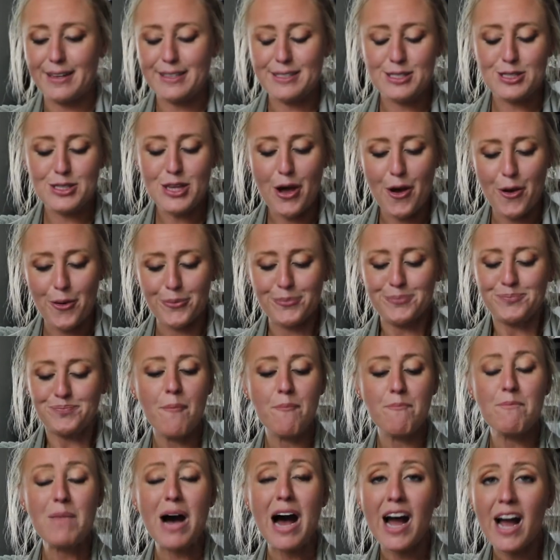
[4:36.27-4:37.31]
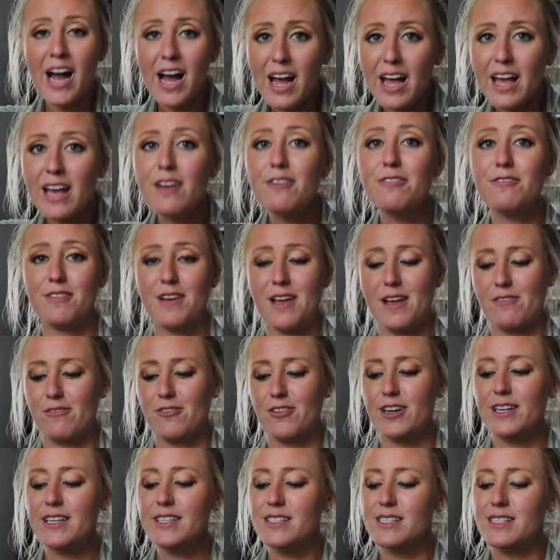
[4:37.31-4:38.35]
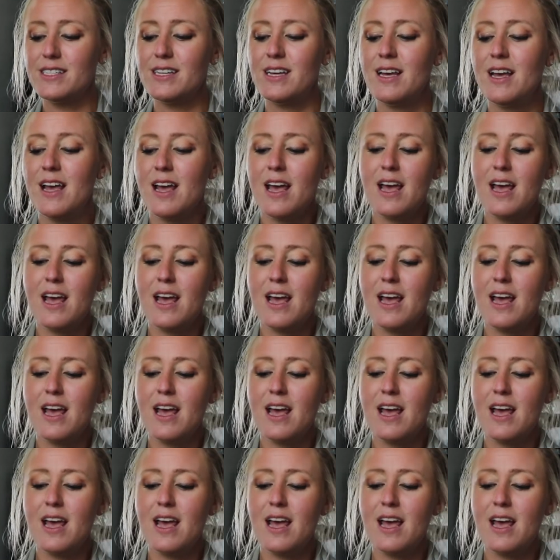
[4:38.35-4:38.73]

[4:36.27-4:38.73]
So my favorite